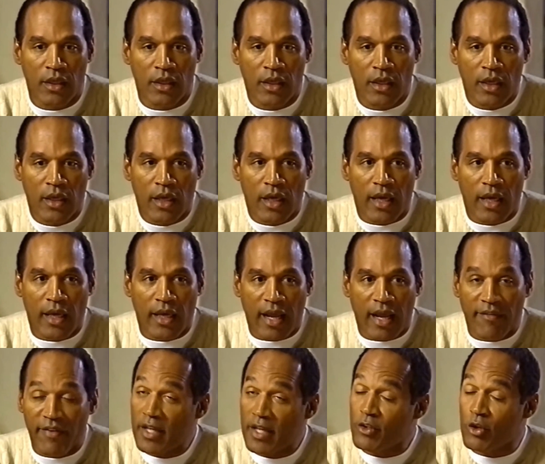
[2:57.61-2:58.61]
solidifying
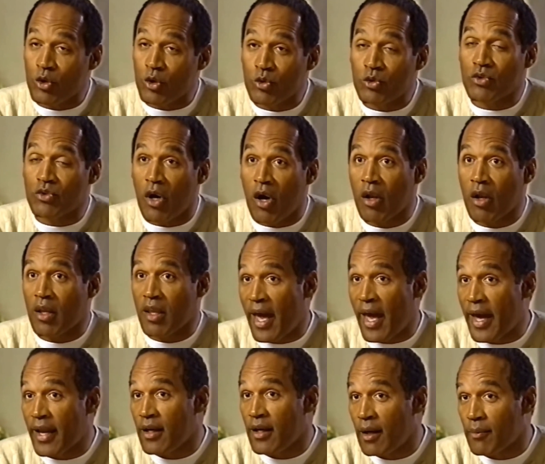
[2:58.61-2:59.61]
his status as one of the
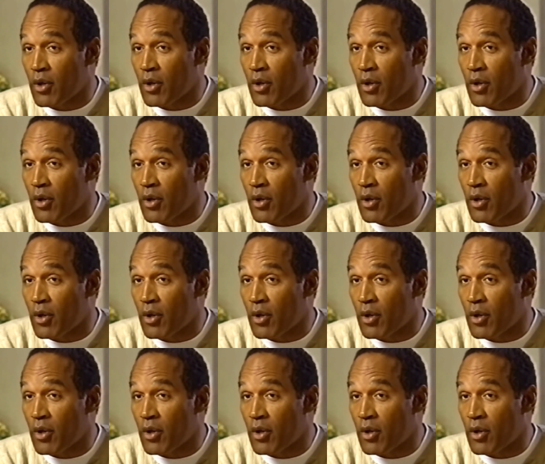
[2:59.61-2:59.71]
top